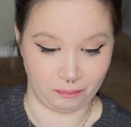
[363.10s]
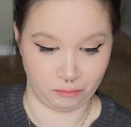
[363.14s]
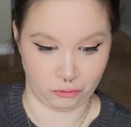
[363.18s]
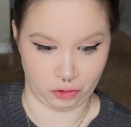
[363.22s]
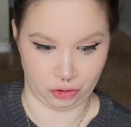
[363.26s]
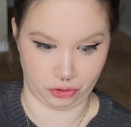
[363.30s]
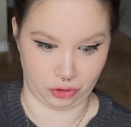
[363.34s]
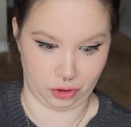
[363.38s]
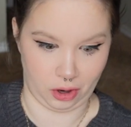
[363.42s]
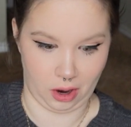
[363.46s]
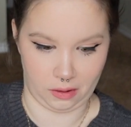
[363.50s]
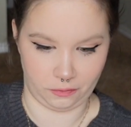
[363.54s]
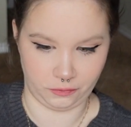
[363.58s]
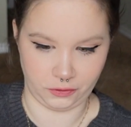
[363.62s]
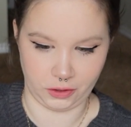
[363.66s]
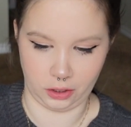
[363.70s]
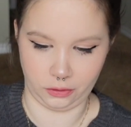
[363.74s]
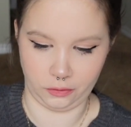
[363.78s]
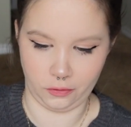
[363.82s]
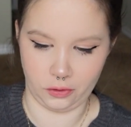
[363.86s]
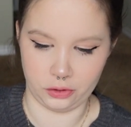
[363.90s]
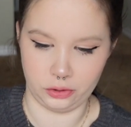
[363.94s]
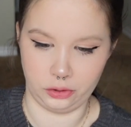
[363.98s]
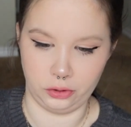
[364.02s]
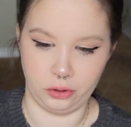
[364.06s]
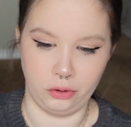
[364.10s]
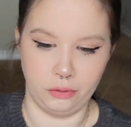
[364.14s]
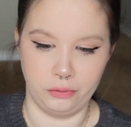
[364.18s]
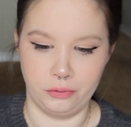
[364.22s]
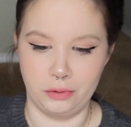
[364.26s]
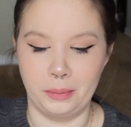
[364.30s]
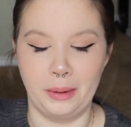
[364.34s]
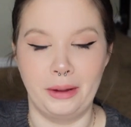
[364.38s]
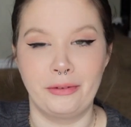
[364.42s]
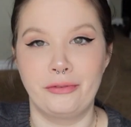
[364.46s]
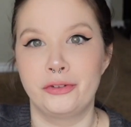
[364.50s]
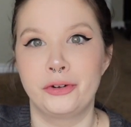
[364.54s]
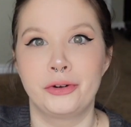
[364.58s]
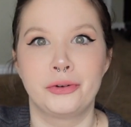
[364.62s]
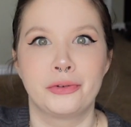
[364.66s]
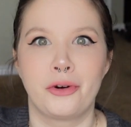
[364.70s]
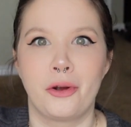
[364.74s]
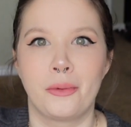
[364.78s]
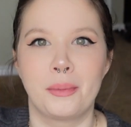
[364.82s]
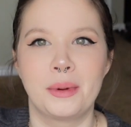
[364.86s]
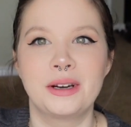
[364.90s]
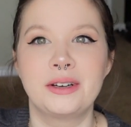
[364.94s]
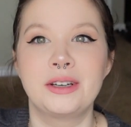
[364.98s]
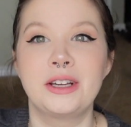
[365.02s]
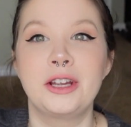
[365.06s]
just coughed all over my food,
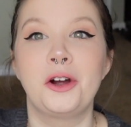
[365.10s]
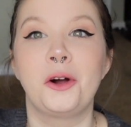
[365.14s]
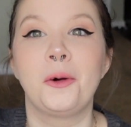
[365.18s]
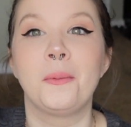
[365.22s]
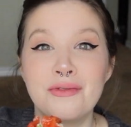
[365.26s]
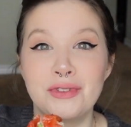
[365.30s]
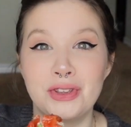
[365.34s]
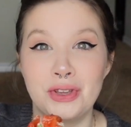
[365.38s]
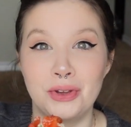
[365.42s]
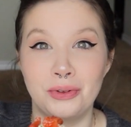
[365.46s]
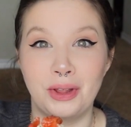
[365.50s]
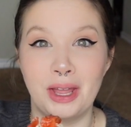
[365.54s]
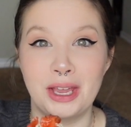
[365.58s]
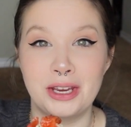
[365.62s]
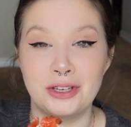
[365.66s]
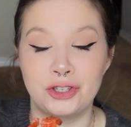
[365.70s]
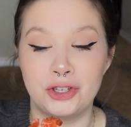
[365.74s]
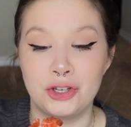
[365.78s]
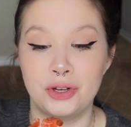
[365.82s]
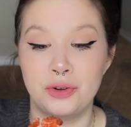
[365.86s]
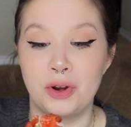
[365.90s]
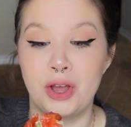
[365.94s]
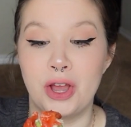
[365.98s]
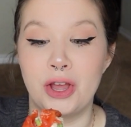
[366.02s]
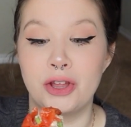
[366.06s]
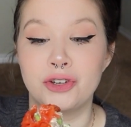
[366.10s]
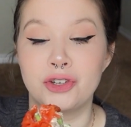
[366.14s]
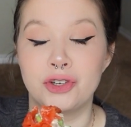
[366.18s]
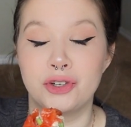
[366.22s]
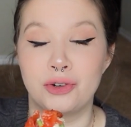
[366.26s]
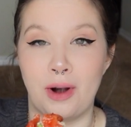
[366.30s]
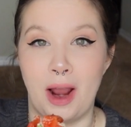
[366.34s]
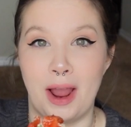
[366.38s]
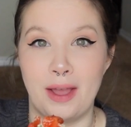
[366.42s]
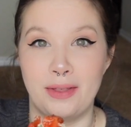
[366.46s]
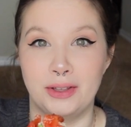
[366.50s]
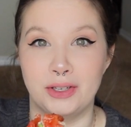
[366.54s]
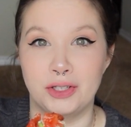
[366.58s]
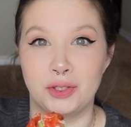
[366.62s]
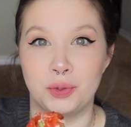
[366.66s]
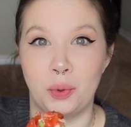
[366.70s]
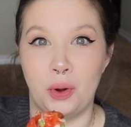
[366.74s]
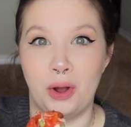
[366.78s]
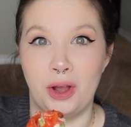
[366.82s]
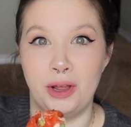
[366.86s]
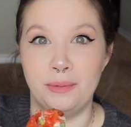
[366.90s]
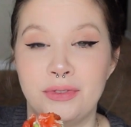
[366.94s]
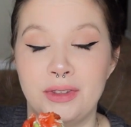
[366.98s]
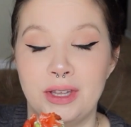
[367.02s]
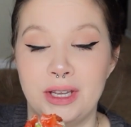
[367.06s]
no big deal. If you like tuna, try this
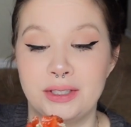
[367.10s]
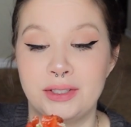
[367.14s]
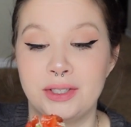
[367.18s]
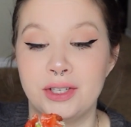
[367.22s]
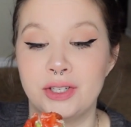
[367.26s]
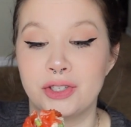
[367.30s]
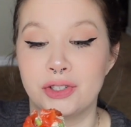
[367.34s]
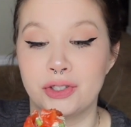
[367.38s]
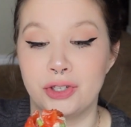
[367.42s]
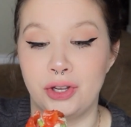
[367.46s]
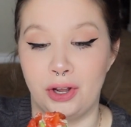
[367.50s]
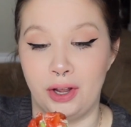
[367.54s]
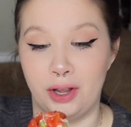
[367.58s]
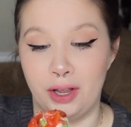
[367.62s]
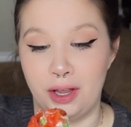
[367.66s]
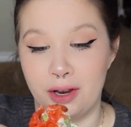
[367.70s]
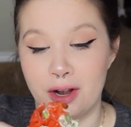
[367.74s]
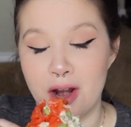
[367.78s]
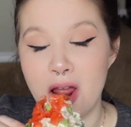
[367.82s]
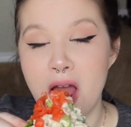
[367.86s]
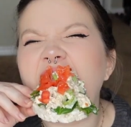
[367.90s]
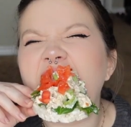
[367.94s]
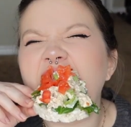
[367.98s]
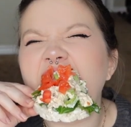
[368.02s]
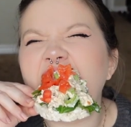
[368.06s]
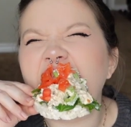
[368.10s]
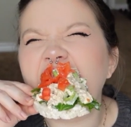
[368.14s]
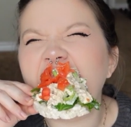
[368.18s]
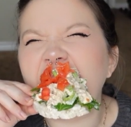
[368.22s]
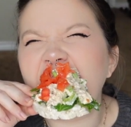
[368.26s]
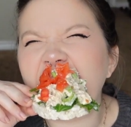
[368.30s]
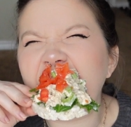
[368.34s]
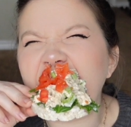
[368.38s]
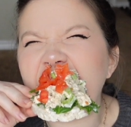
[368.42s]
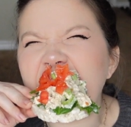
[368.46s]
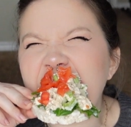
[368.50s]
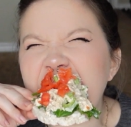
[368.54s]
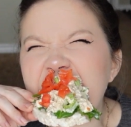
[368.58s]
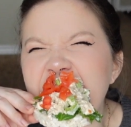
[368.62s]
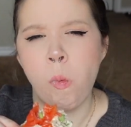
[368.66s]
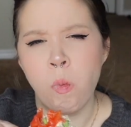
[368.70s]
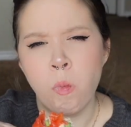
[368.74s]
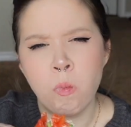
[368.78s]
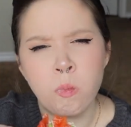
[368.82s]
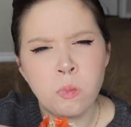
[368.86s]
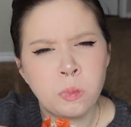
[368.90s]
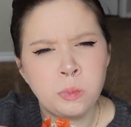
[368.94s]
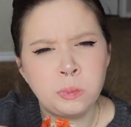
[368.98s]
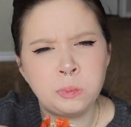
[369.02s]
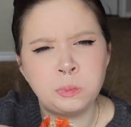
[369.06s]
one. This is good.
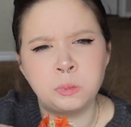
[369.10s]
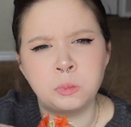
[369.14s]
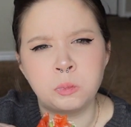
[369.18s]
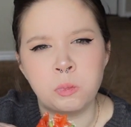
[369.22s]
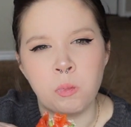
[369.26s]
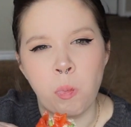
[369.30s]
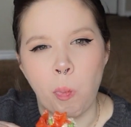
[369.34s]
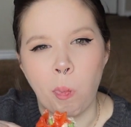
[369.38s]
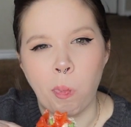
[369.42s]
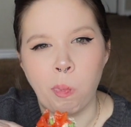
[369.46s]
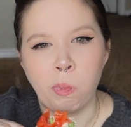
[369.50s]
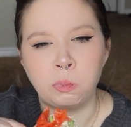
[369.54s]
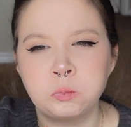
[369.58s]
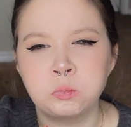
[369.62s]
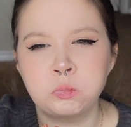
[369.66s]
Mmm.